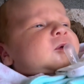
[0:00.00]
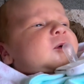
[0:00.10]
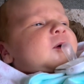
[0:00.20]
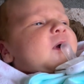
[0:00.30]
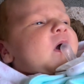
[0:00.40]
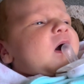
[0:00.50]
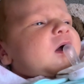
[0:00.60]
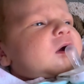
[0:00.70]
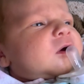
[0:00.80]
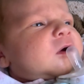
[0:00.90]
and
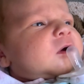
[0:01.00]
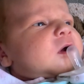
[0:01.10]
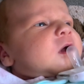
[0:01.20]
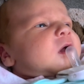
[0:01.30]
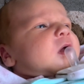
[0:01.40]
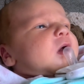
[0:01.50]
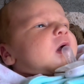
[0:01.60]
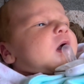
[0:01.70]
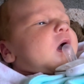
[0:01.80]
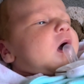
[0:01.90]
fearing he meant to
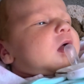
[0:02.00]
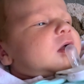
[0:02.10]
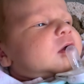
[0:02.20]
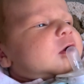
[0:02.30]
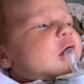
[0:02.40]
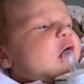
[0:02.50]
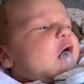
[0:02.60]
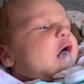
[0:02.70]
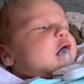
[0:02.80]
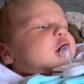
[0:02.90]
engage her, she
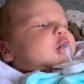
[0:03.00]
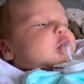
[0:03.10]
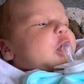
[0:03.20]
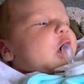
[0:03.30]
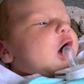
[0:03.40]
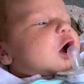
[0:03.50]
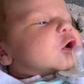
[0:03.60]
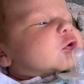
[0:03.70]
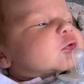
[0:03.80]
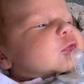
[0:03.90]
slipped into a curtained
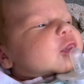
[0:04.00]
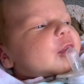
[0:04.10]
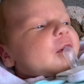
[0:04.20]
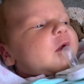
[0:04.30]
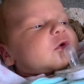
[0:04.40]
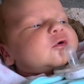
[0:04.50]
recess.